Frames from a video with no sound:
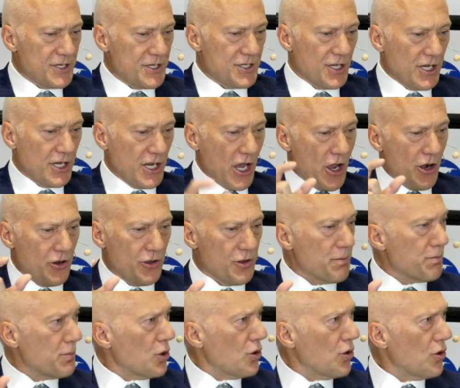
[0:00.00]
that go to the
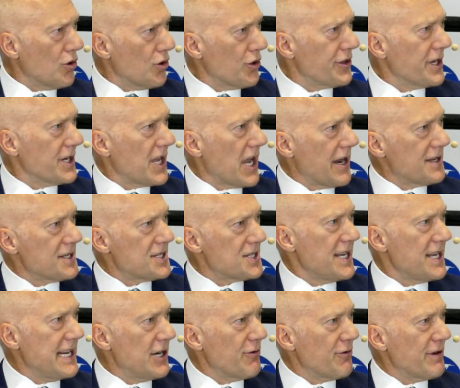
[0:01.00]
board, that go to
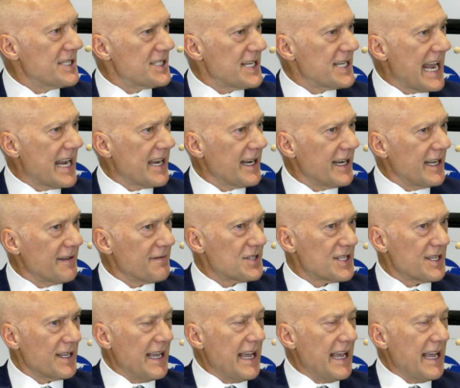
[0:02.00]
senior executives,